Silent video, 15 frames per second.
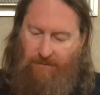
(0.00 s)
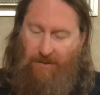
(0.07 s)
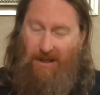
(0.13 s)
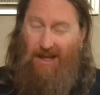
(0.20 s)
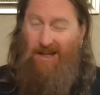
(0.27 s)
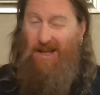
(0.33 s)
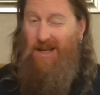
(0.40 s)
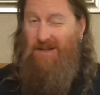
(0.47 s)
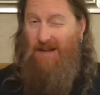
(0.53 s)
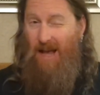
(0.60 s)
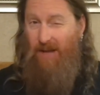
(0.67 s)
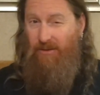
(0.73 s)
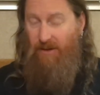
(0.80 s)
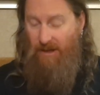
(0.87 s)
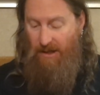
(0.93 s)
It is
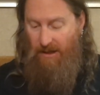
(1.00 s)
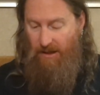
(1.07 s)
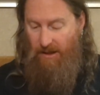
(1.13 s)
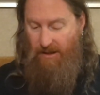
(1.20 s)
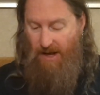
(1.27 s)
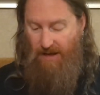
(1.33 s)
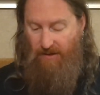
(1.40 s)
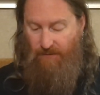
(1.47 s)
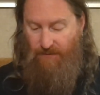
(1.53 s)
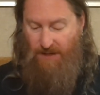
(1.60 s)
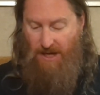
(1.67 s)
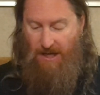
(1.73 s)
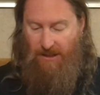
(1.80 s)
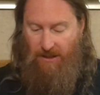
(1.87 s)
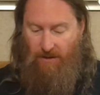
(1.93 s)
actually a nice
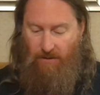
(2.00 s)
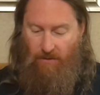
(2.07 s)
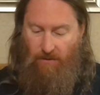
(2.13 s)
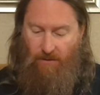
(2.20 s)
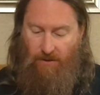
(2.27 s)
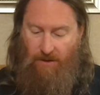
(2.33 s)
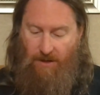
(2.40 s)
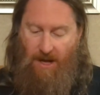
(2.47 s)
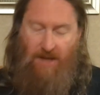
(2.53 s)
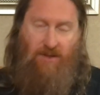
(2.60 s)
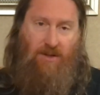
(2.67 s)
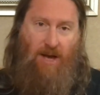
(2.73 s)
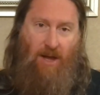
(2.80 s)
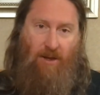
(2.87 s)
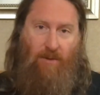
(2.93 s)
font on a
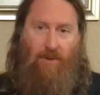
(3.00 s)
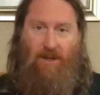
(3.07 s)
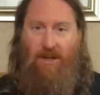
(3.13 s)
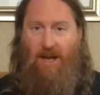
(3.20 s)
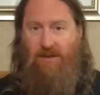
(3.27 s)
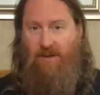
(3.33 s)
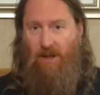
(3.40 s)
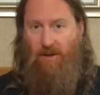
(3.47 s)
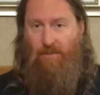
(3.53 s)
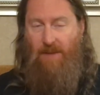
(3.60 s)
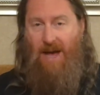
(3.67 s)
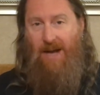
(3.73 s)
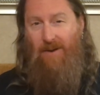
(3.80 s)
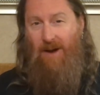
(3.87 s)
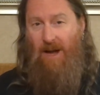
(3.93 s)
nice color with a nice color
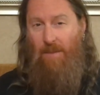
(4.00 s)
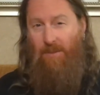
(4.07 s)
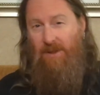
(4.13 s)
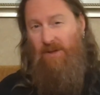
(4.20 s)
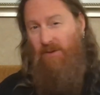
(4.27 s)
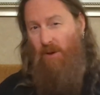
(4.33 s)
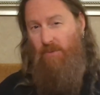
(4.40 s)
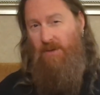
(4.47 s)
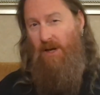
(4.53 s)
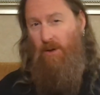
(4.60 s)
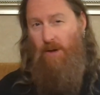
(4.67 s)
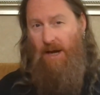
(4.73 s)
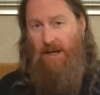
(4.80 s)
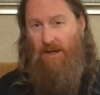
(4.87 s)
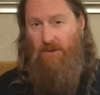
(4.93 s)
background, but this
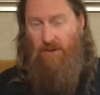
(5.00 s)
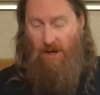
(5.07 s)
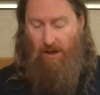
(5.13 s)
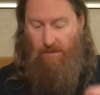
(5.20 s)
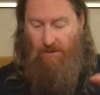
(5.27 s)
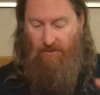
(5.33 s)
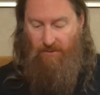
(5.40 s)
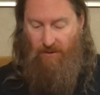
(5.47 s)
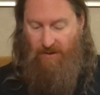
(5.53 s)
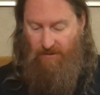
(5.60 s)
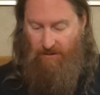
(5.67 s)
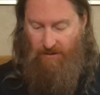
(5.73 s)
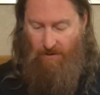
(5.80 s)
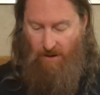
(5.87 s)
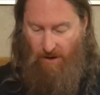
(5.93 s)
hotel lighting is terrible, so it is
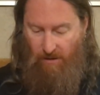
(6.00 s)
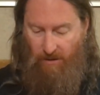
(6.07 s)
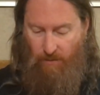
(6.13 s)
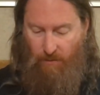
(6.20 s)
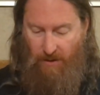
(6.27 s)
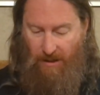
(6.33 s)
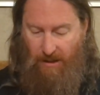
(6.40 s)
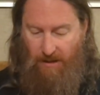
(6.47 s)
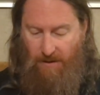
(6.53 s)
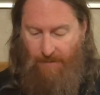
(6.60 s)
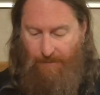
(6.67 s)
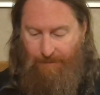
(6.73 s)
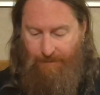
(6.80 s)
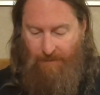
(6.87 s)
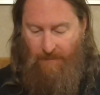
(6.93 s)
a little hard to
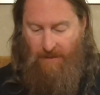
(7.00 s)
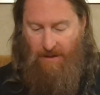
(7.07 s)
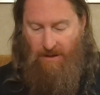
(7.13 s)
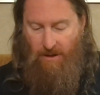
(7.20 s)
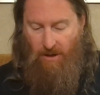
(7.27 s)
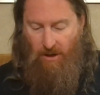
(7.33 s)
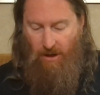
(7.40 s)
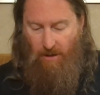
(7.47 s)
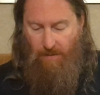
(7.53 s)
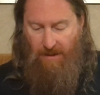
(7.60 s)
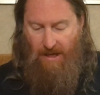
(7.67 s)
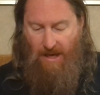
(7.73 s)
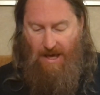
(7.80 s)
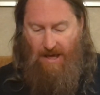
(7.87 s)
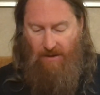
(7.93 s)
read.
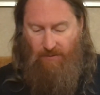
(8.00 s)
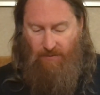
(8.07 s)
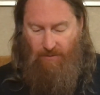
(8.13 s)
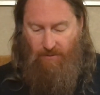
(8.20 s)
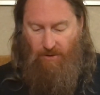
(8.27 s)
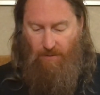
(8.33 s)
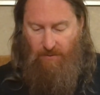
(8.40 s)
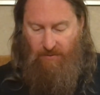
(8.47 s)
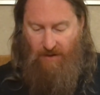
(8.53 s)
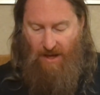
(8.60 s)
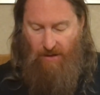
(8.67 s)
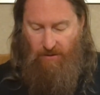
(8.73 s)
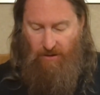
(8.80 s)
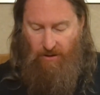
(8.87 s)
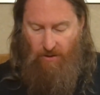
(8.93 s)
Ommegang's from
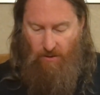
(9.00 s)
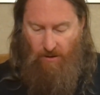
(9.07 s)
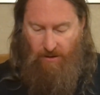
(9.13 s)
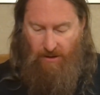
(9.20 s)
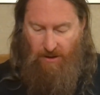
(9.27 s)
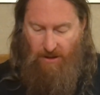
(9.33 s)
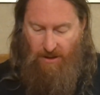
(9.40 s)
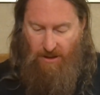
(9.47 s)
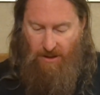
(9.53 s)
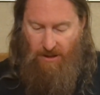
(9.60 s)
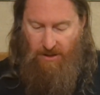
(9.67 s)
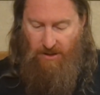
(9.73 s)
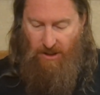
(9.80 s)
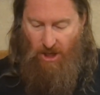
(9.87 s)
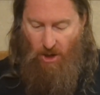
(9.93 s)
Cooperstown, New York.
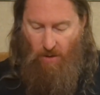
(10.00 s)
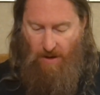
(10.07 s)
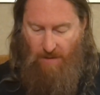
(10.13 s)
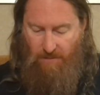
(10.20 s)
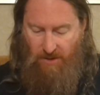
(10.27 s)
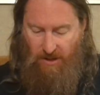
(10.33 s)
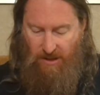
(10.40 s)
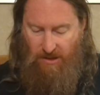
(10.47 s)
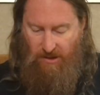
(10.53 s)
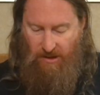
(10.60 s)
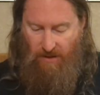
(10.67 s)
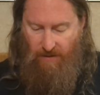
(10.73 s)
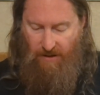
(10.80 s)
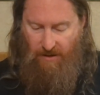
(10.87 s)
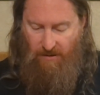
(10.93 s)
It's the OMG
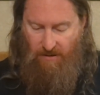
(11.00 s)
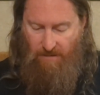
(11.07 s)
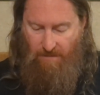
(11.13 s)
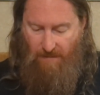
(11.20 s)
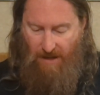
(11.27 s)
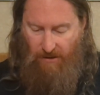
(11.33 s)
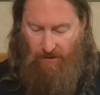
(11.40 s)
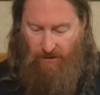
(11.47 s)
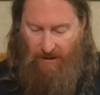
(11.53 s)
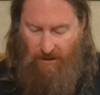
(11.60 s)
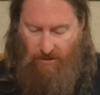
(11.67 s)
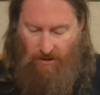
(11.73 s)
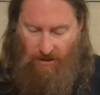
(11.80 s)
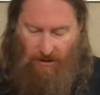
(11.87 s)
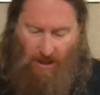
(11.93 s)
series, Metal
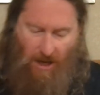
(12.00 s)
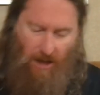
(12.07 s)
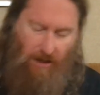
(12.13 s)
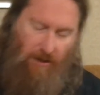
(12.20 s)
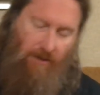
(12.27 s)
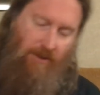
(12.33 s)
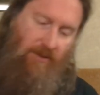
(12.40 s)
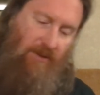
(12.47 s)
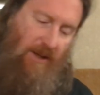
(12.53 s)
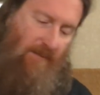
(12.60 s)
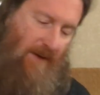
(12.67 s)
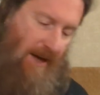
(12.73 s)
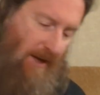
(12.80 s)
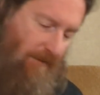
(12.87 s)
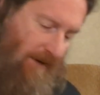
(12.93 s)
Legion Lager. Let's see
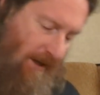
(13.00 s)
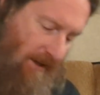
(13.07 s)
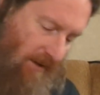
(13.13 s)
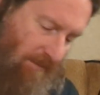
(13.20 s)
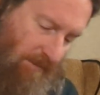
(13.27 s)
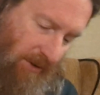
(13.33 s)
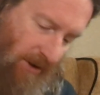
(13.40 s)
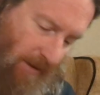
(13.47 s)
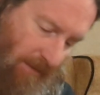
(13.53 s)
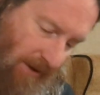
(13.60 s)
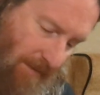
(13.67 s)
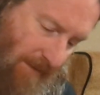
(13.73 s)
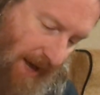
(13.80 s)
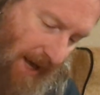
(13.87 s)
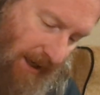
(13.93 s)
if I can read this blurb on
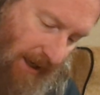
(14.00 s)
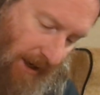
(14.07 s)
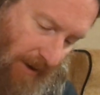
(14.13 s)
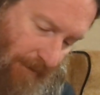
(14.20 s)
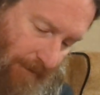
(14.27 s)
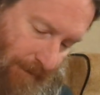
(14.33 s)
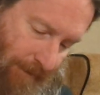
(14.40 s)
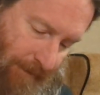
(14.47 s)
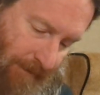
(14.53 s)
the back here.